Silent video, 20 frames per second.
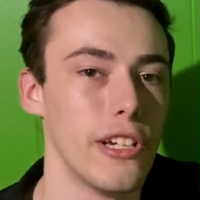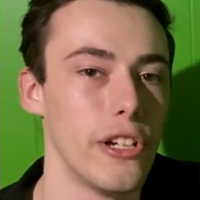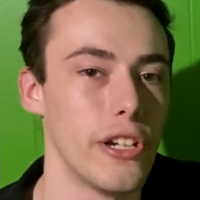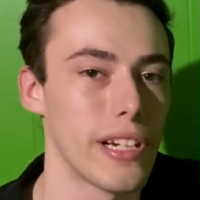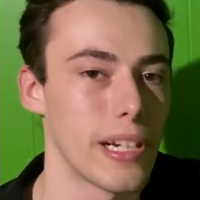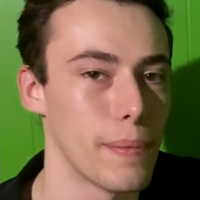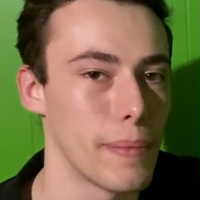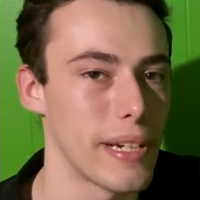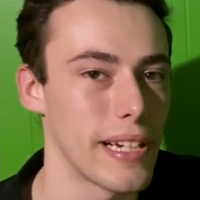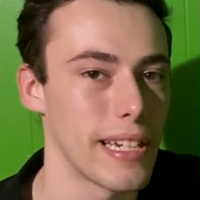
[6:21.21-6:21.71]
You're
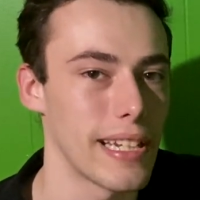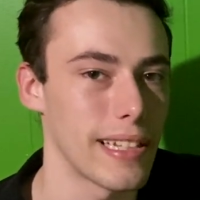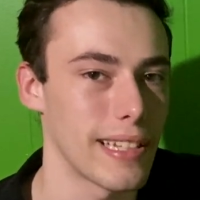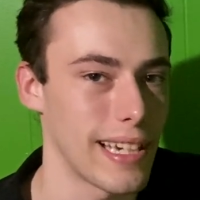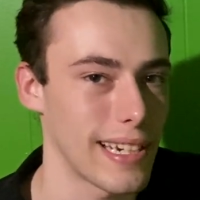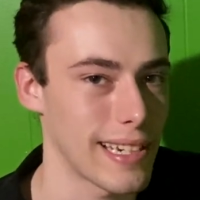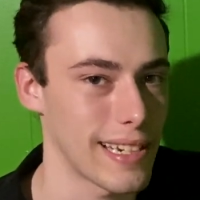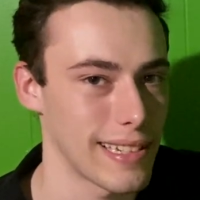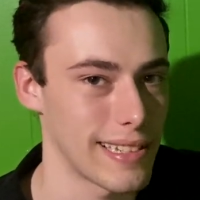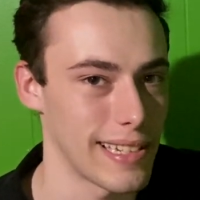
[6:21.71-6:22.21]
going to be getting,
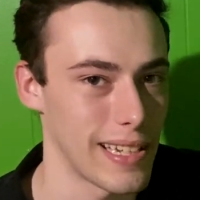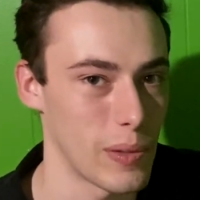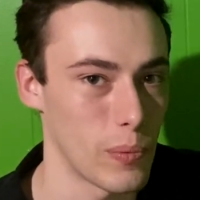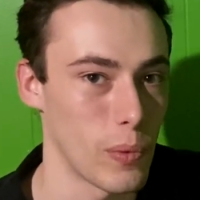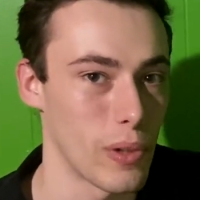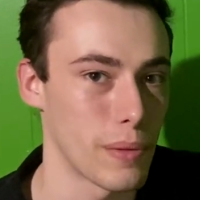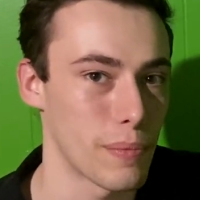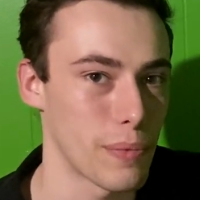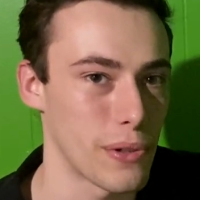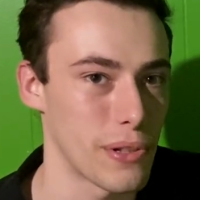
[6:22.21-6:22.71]
like I said,
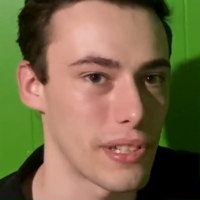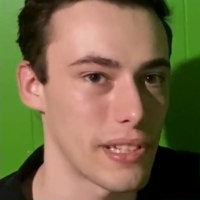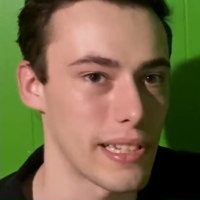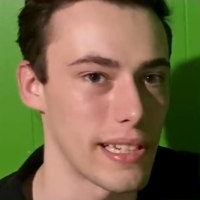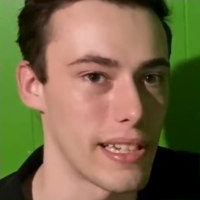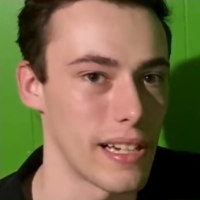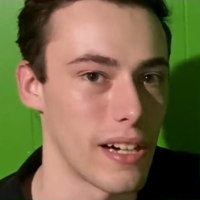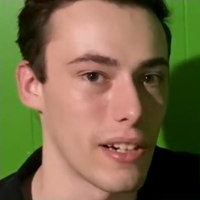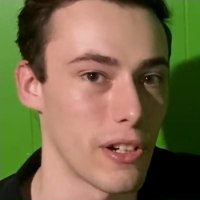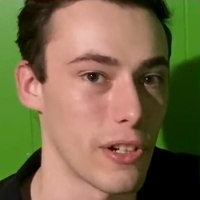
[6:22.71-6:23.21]

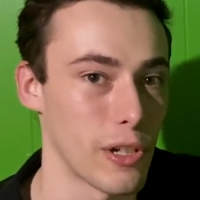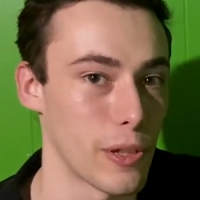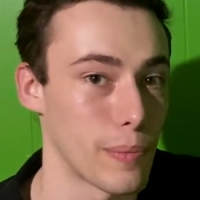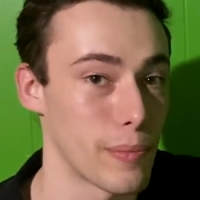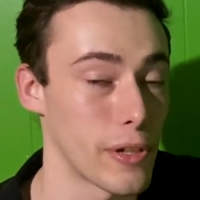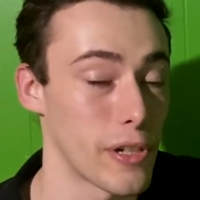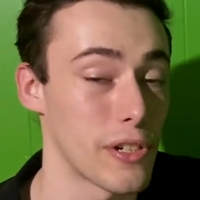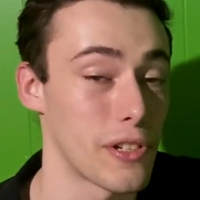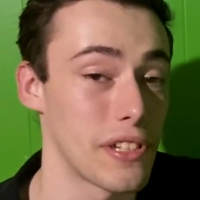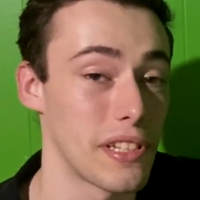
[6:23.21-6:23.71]
1% on all your
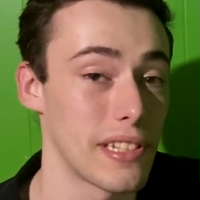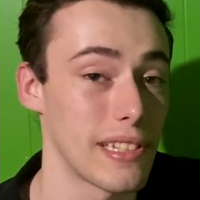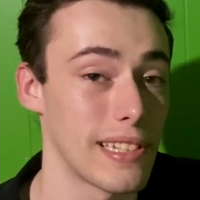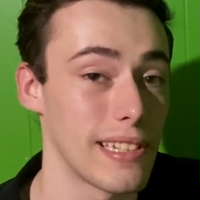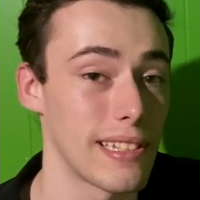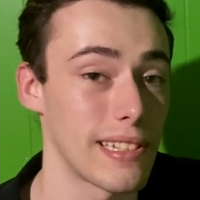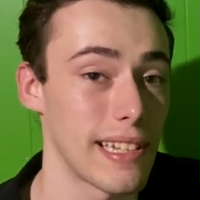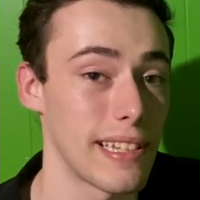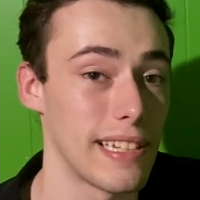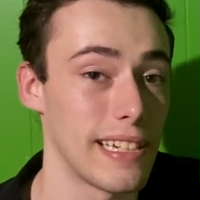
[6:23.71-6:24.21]

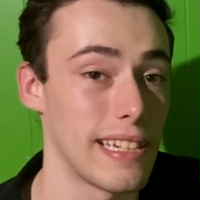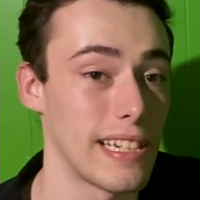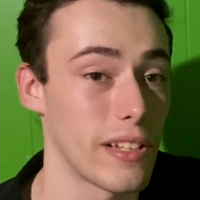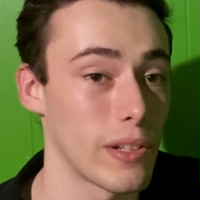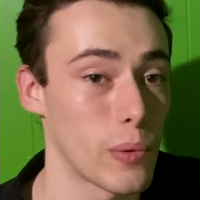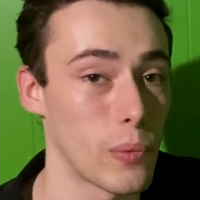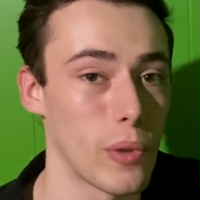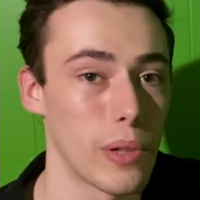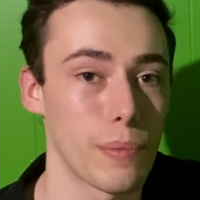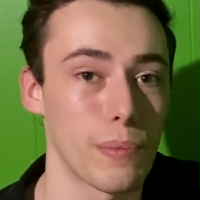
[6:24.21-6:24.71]
purchases and then
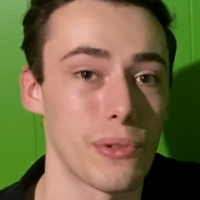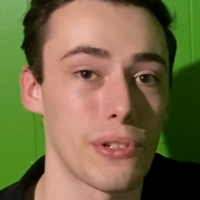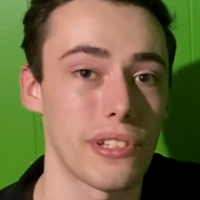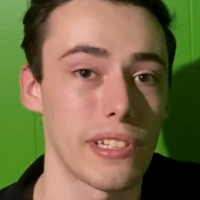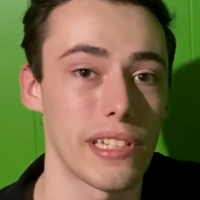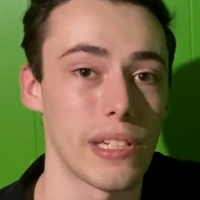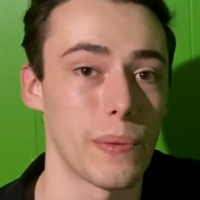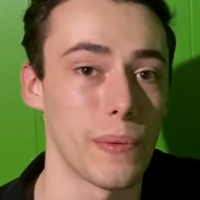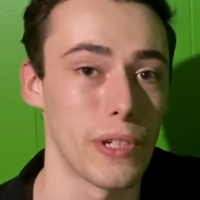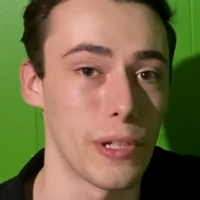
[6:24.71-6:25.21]
another
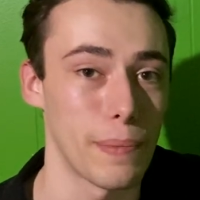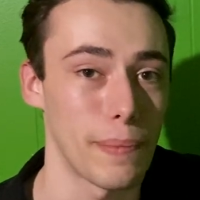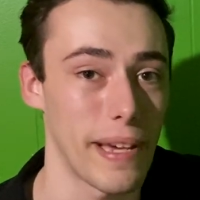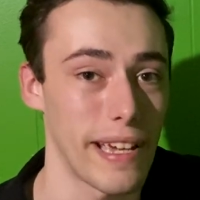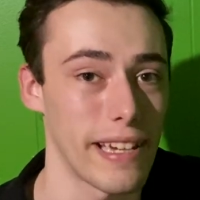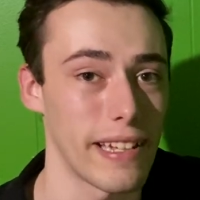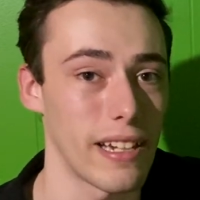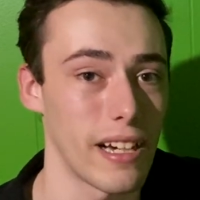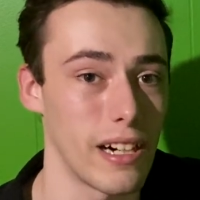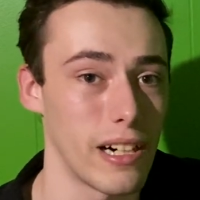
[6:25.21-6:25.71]
1% when you
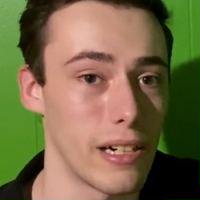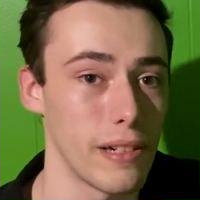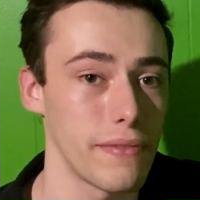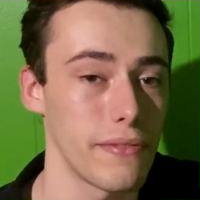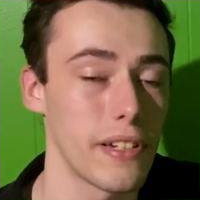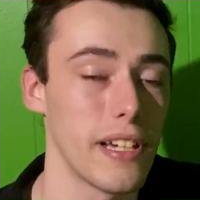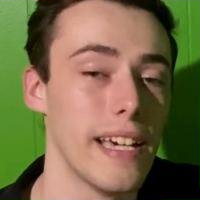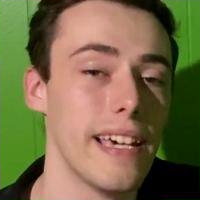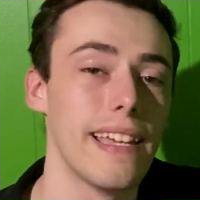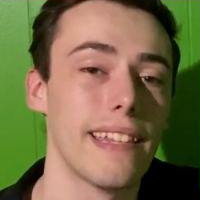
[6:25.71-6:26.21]
pay it off.